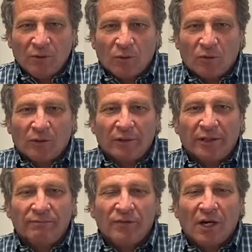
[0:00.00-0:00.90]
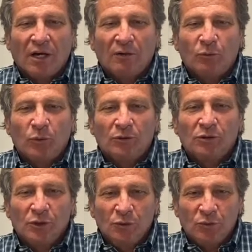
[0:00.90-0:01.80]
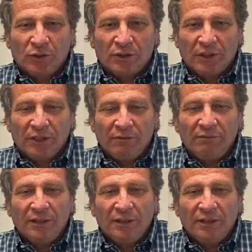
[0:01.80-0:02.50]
or if not, will soon receive,